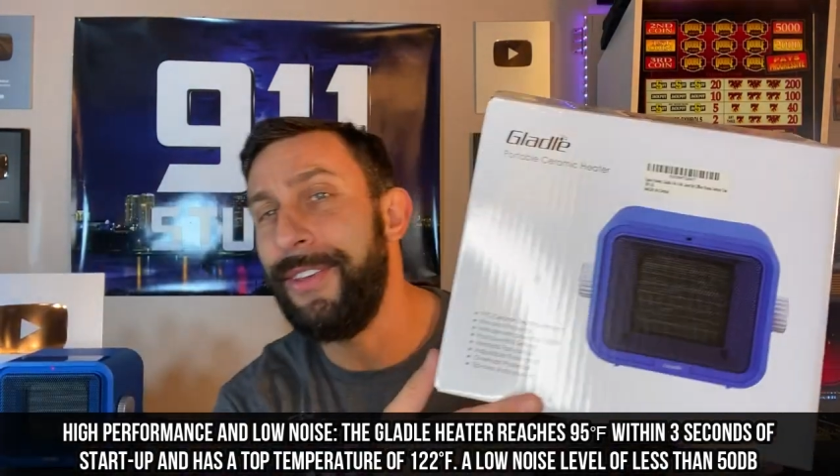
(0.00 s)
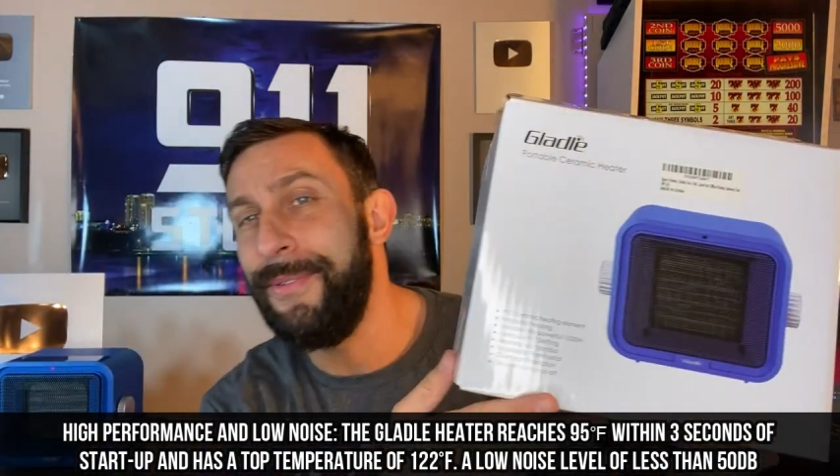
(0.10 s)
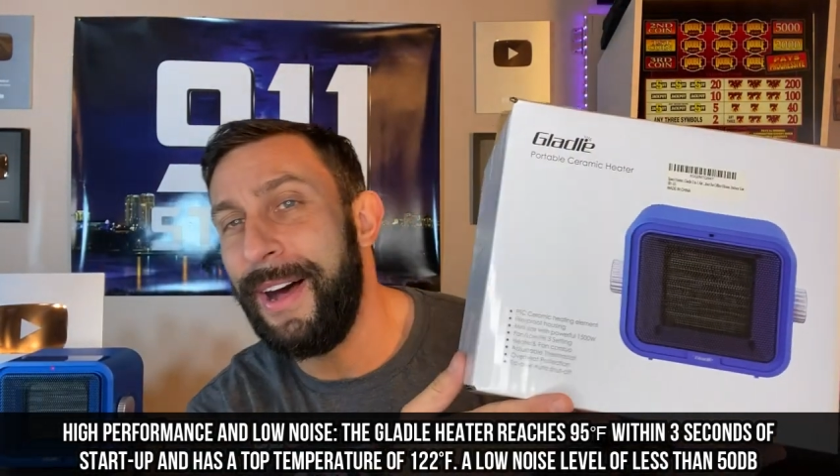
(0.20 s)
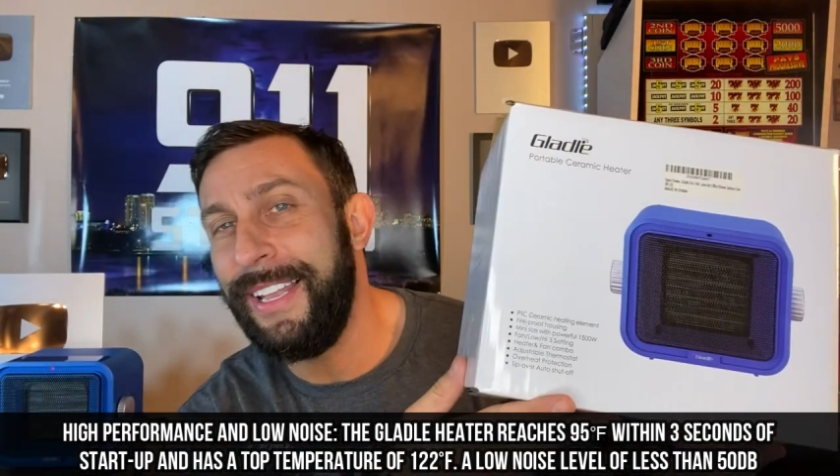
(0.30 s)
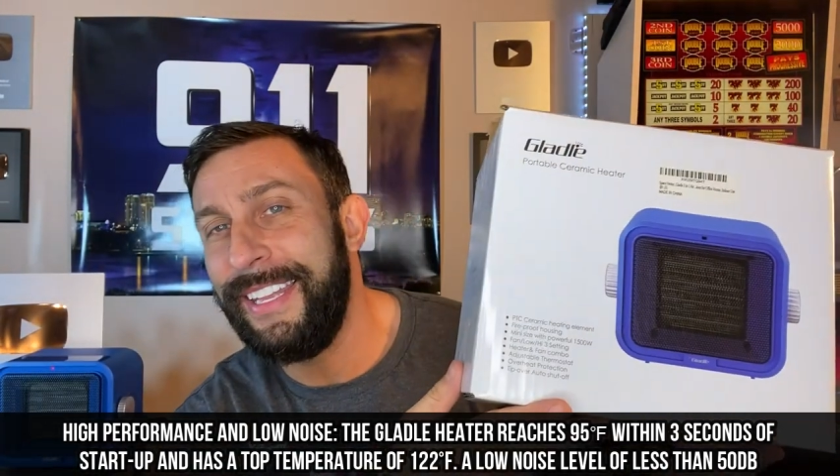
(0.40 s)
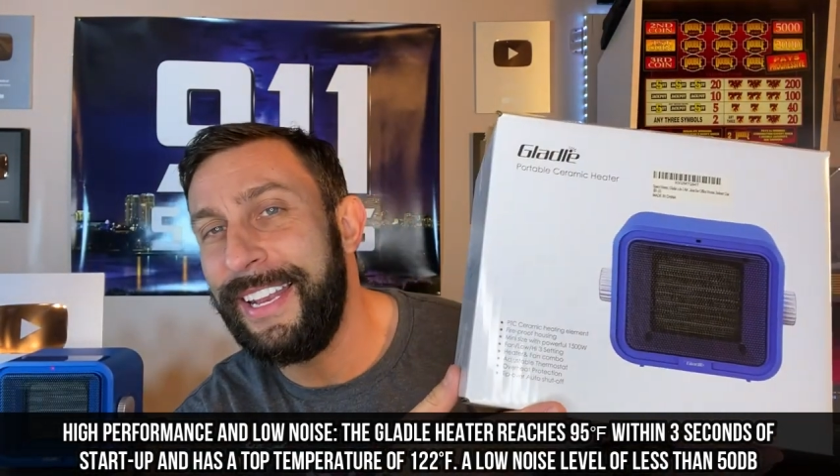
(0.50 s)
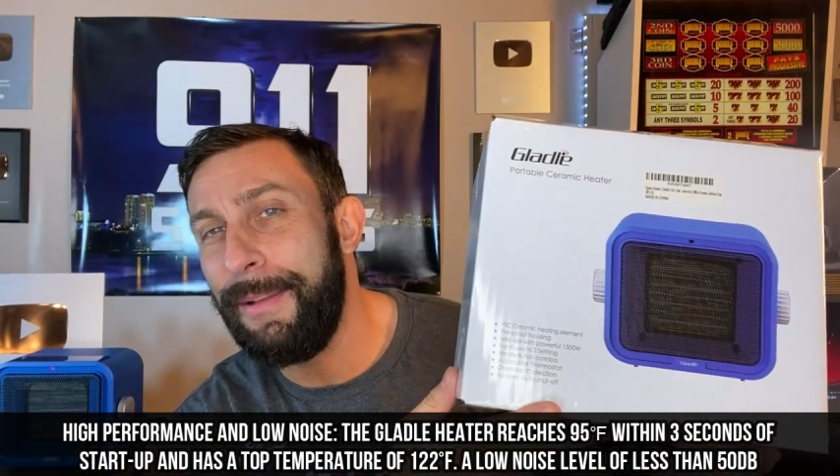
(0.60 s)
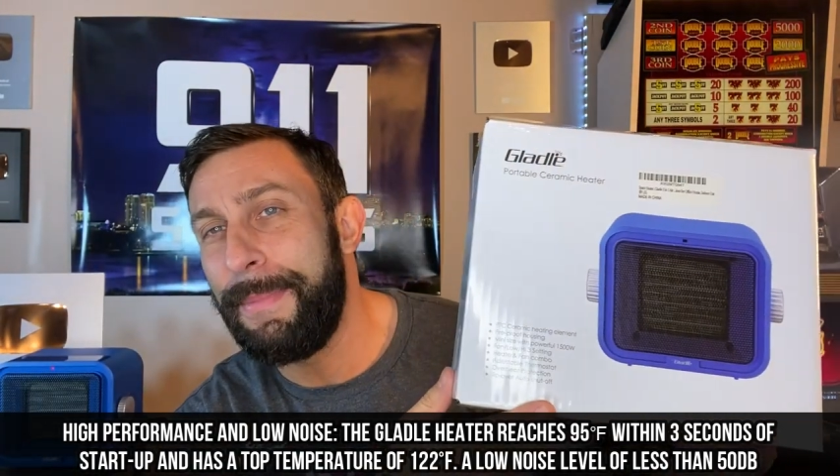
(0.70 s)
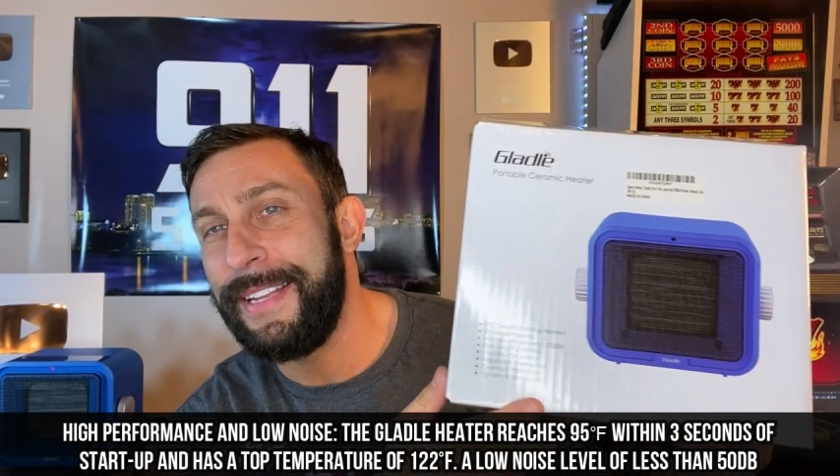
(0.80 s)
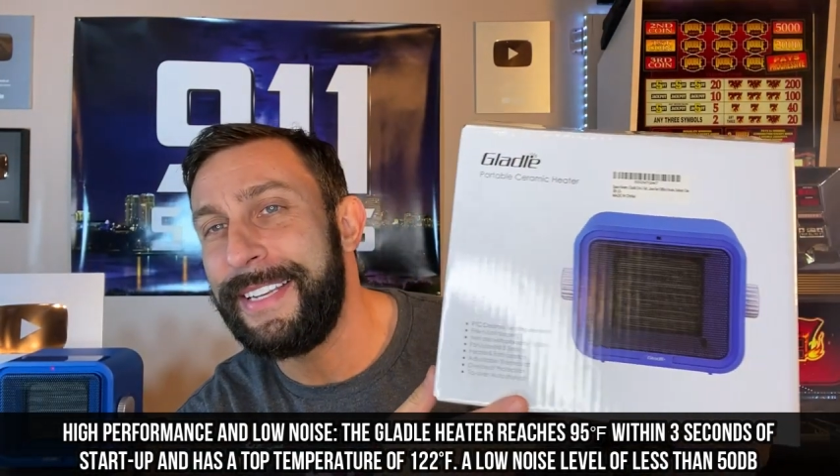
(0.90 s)
you a little
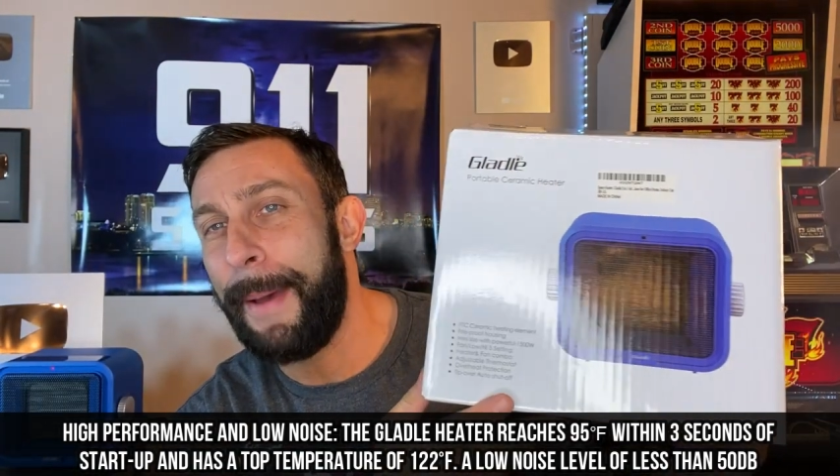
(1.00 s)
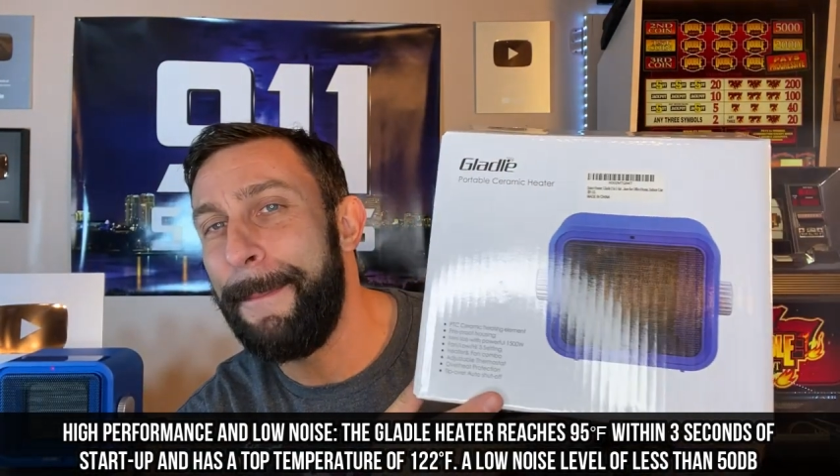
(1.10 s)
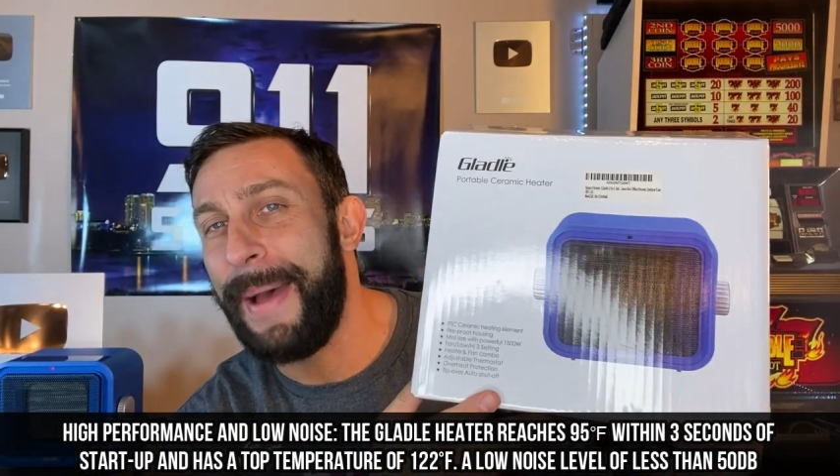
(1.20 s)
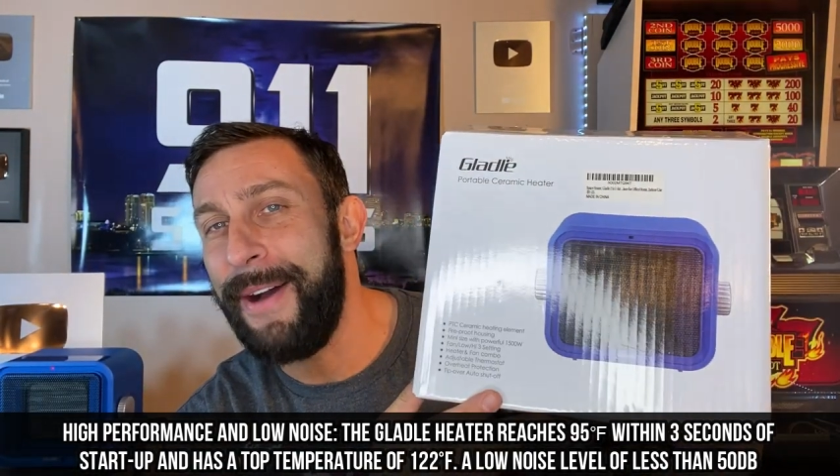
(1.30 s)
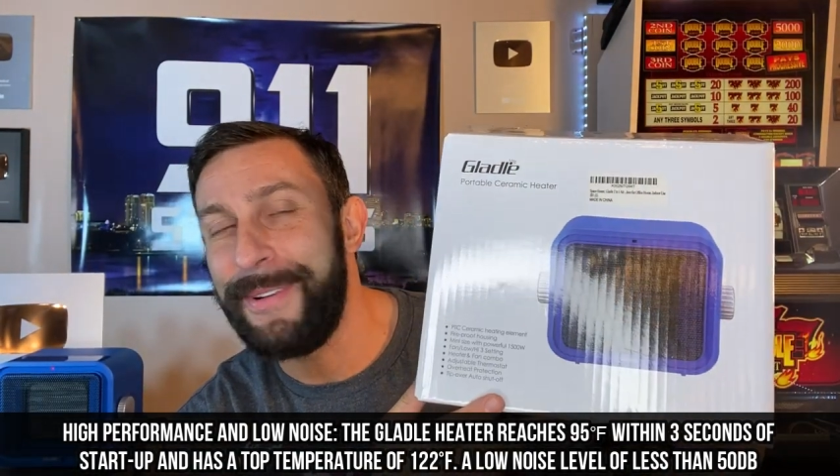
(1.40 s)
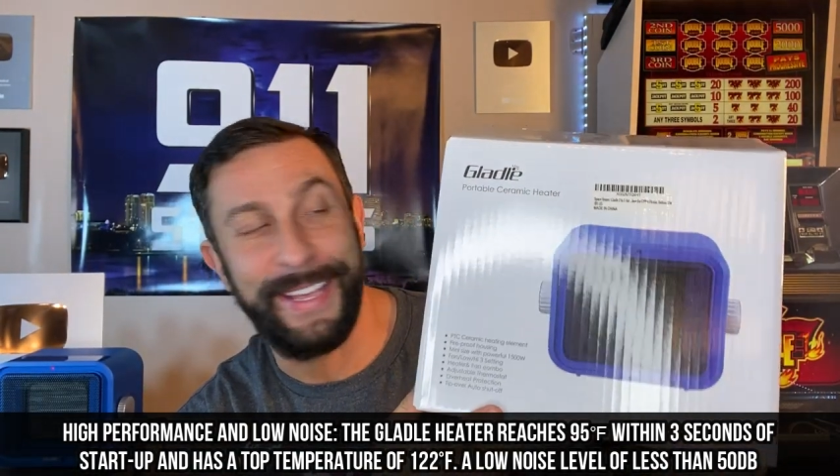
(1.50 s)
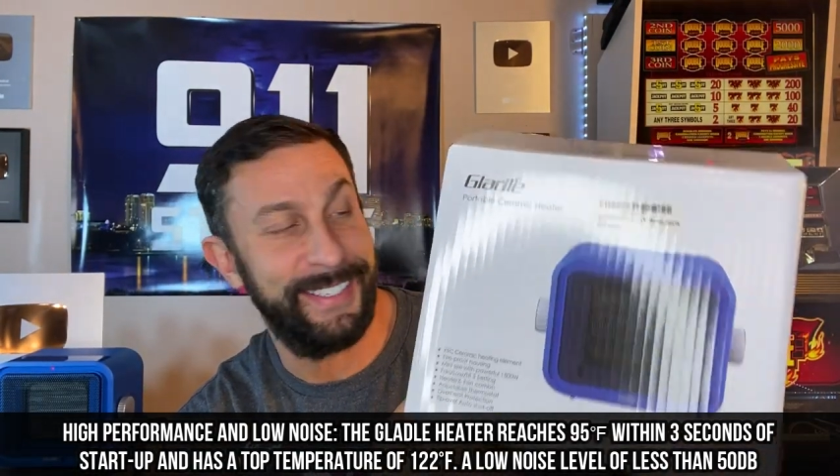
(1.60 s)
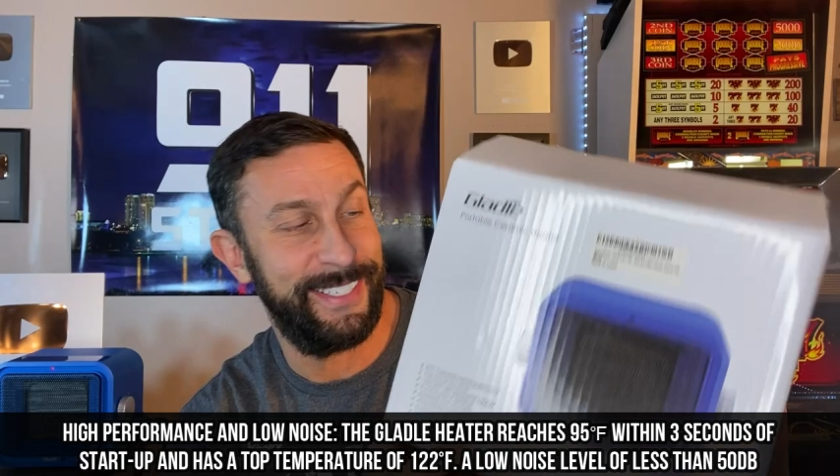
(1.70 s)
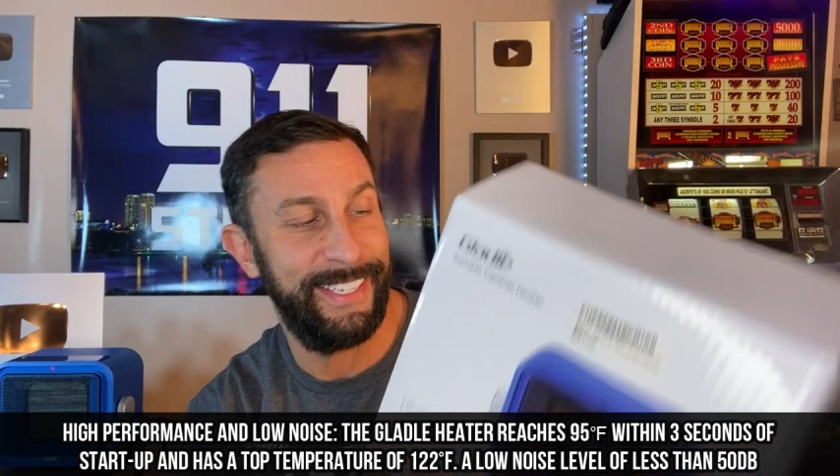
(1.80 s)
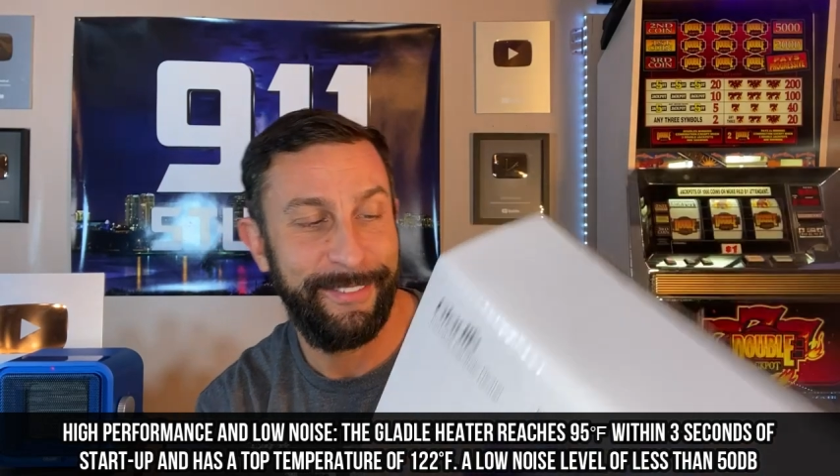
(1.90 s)
bit about
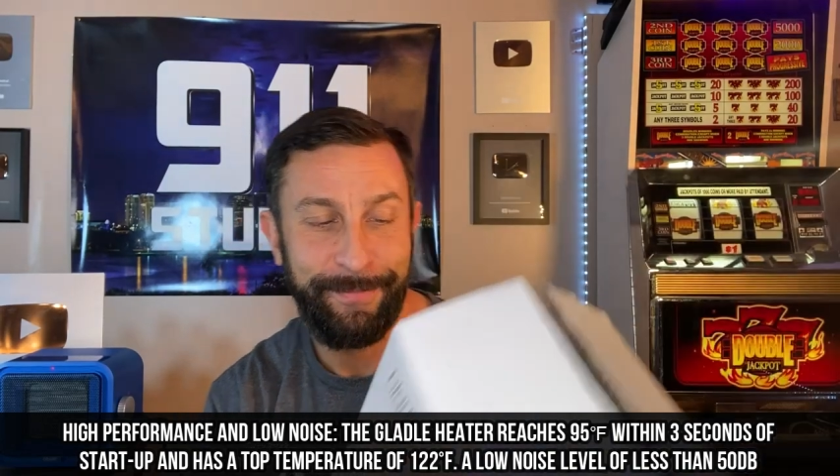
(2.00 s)
it.